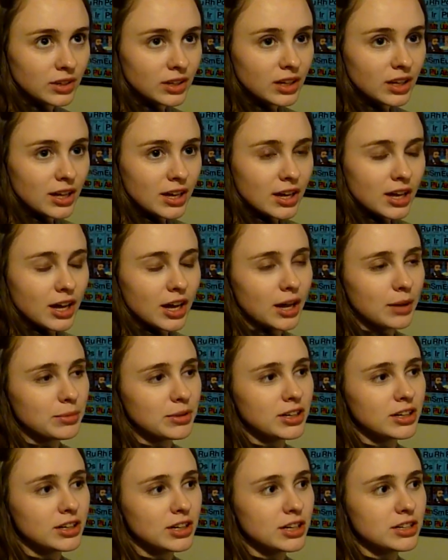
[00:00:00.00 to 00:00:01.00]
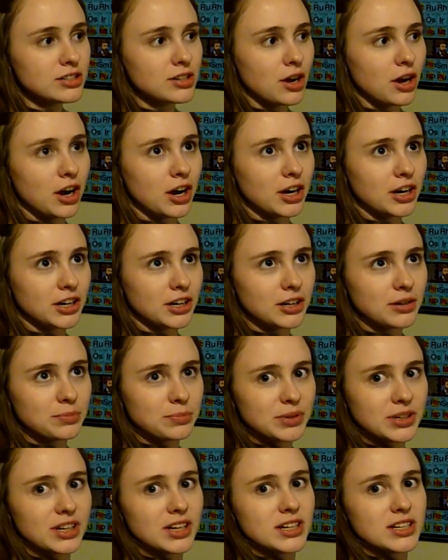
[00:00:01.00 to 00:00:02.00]
Though he's doing well in school,
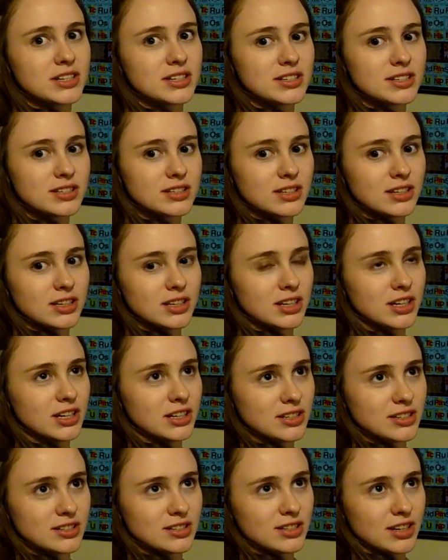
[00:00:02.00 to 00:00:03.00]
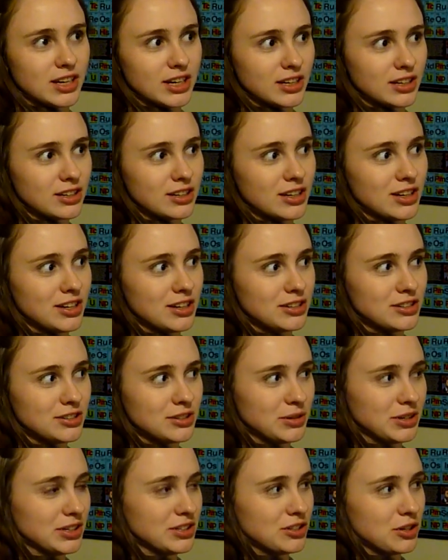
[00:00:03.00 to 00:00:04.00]
that stressful schedule doesn't leave time for
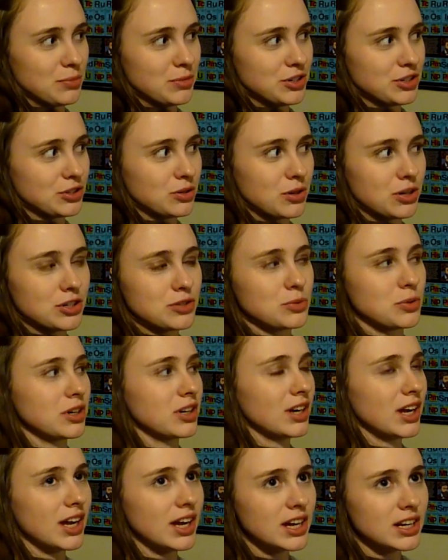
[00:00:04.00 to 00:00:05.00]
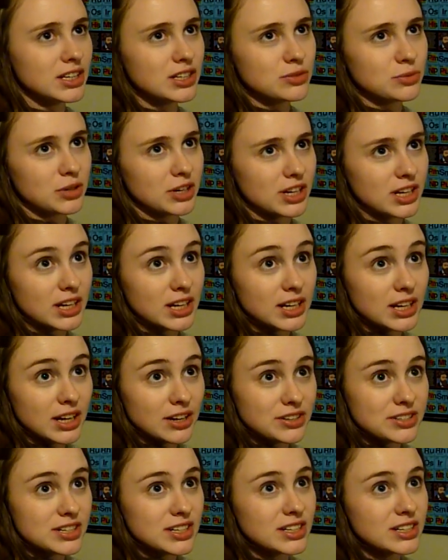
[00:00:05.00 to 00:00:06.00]
many other interactions during the week.
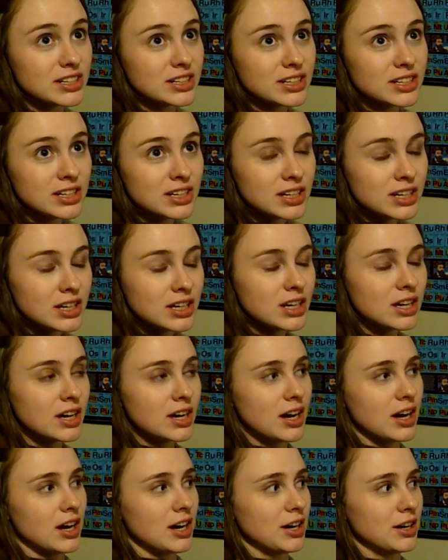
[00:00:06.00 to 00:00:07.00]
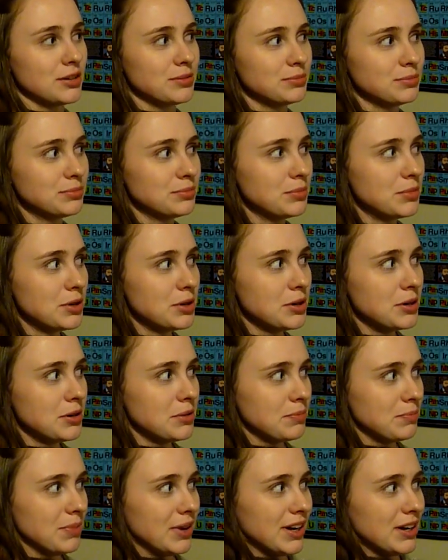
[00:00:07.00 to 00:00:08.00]
In steps girlfriend, Sally
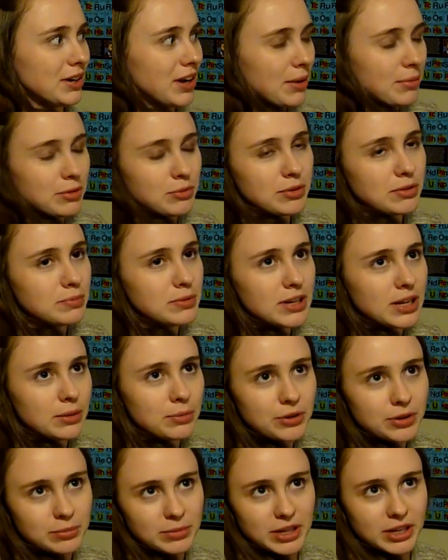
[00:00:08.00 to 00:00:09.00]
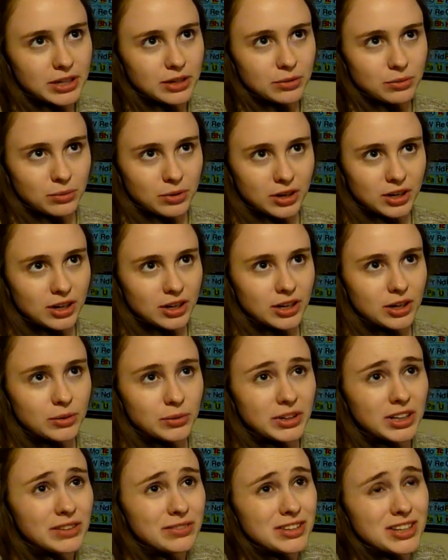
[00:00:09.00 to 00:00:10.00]
Sugar. I mean, we've been able to make it work.
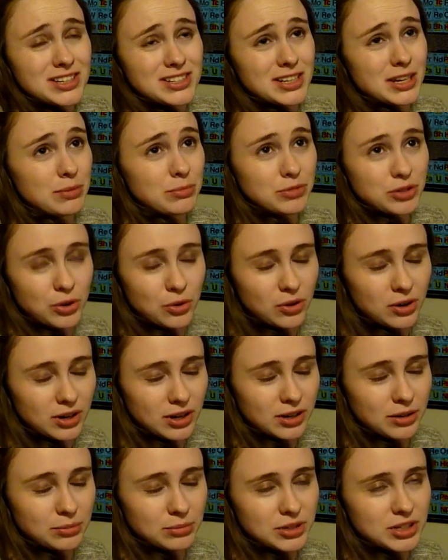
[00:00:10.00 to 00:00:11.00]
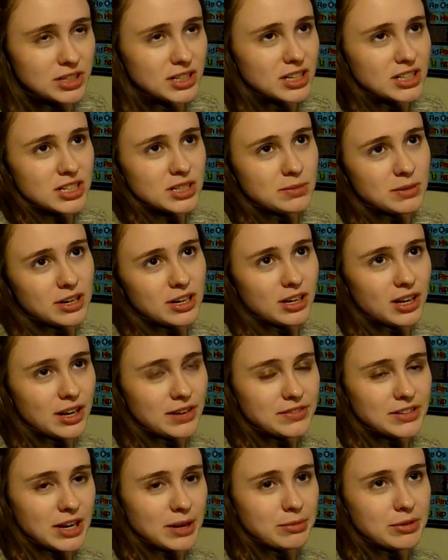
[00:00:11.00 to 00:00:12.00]
We live in the same dorm. We get to spend a lot
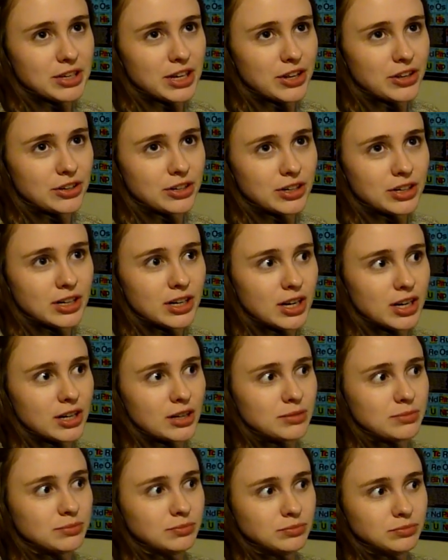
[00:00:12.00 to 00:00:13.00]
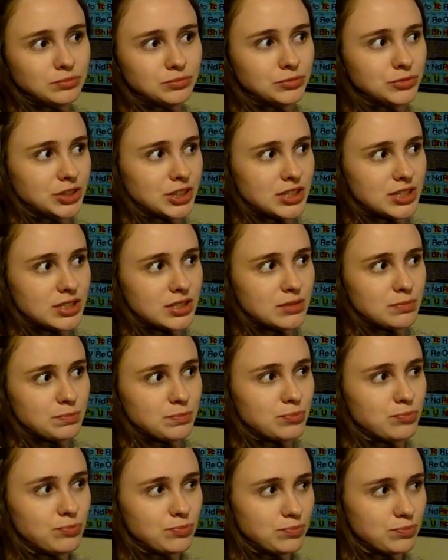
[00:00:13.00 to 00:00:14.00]
of time together. Um, just
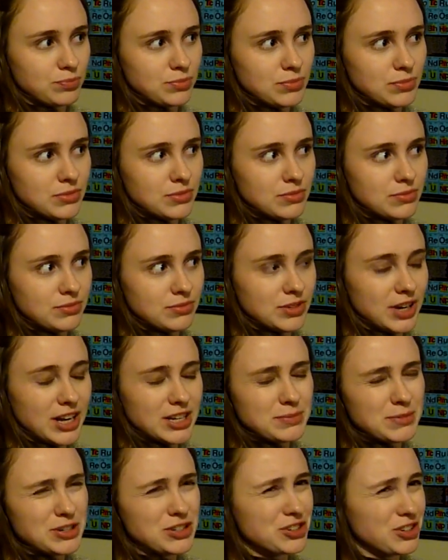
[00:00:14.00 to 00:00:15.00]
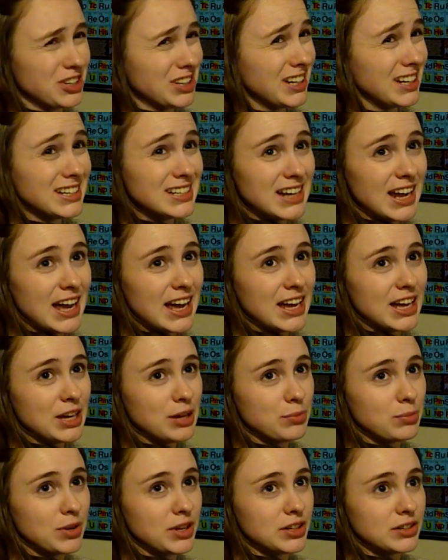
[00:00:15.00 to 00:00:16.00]
not as much during the day,
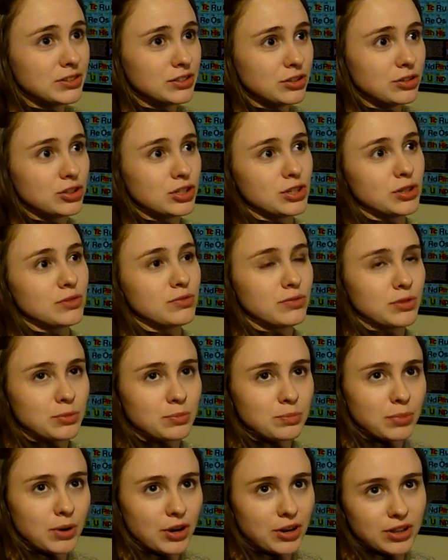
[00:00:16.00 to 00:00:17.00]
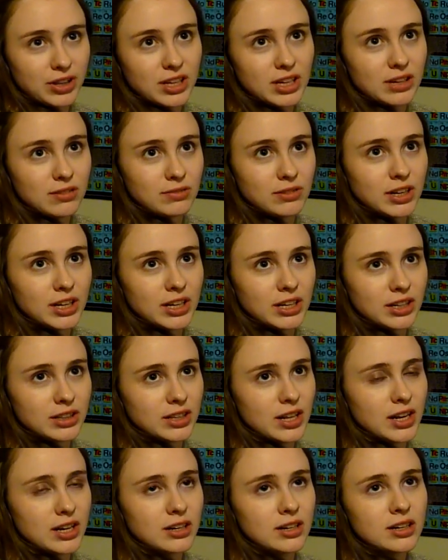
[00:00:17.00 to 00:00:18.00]
but usually for part of the evening, and
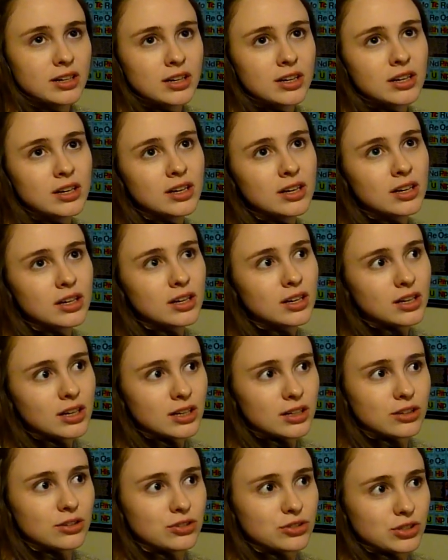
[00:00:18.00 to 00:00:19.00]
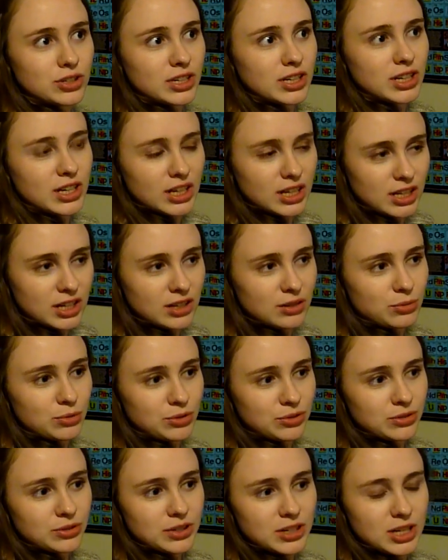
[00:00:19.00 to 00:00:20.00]
then Usually he
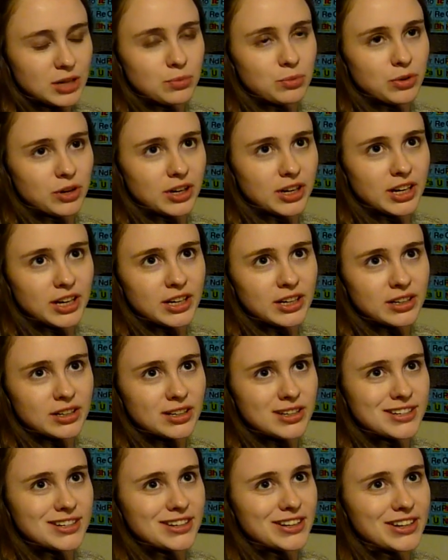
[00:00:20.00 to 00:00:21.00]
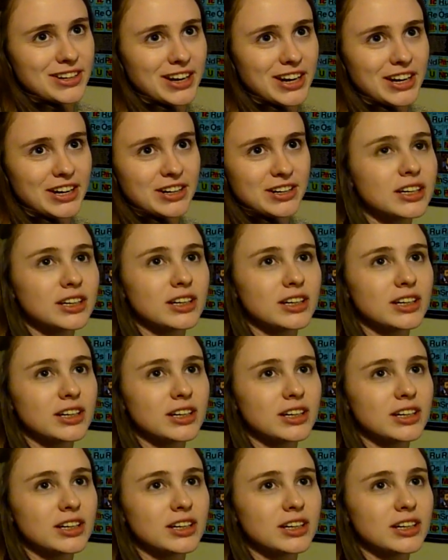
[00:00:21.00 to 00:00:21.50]
will keep working into the night.